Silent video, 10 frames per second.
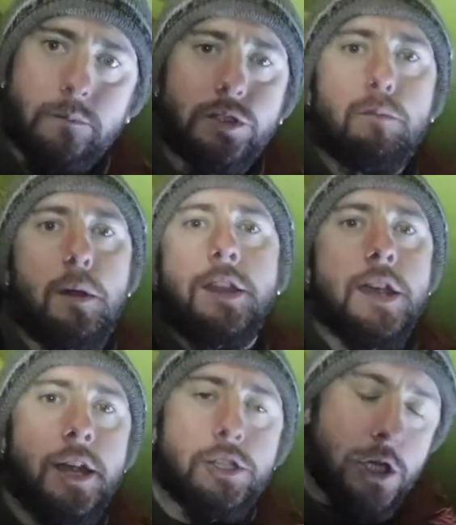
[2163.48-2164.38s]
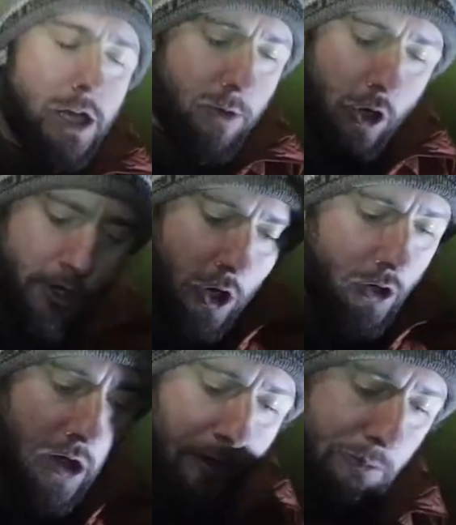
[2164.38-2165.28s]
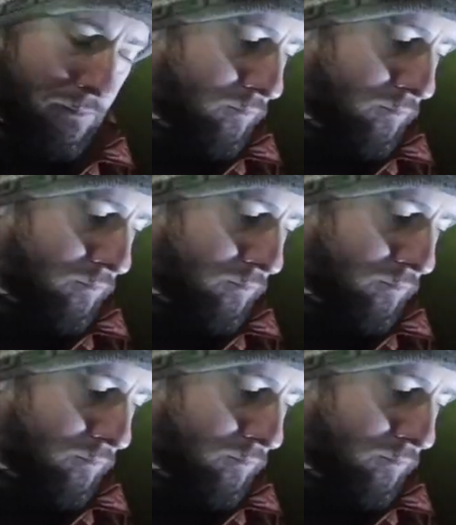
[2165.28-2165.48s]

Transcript: There's plenty here to keep me going all night.